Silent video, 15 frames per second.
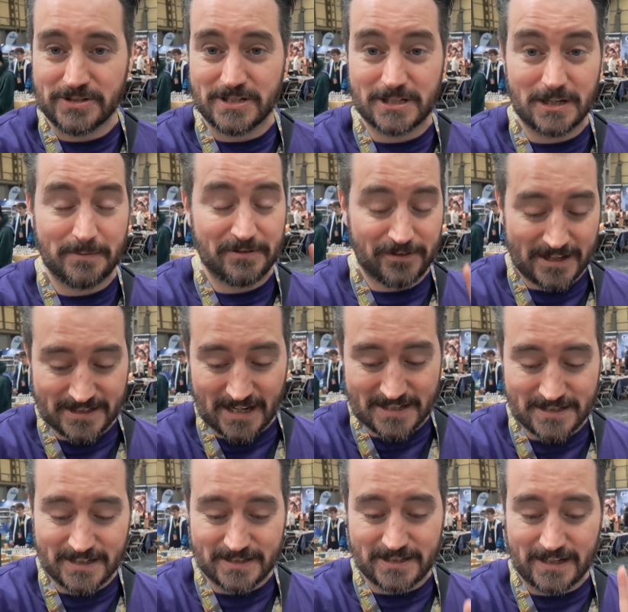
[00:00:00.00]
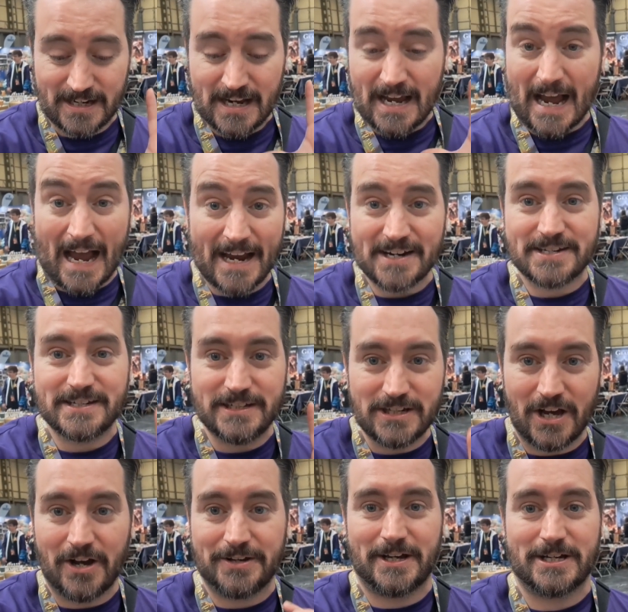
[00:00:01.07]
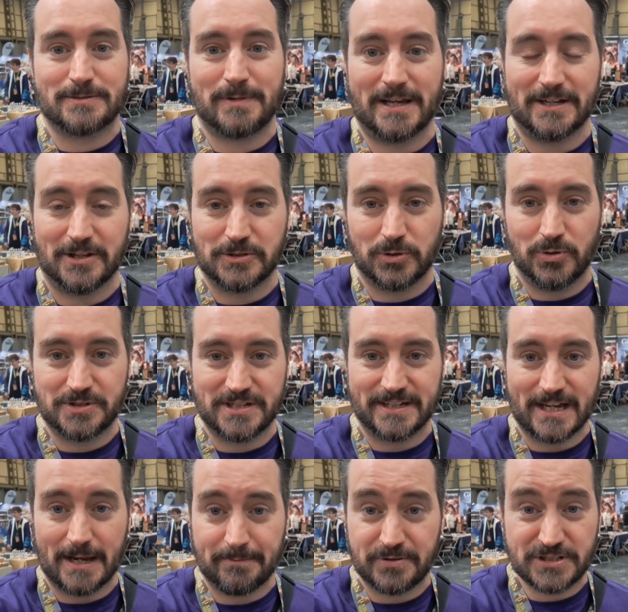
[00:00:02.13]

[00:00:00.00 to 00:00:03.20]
so it's going to be fantastic to actually learn how to play an Undaunted game,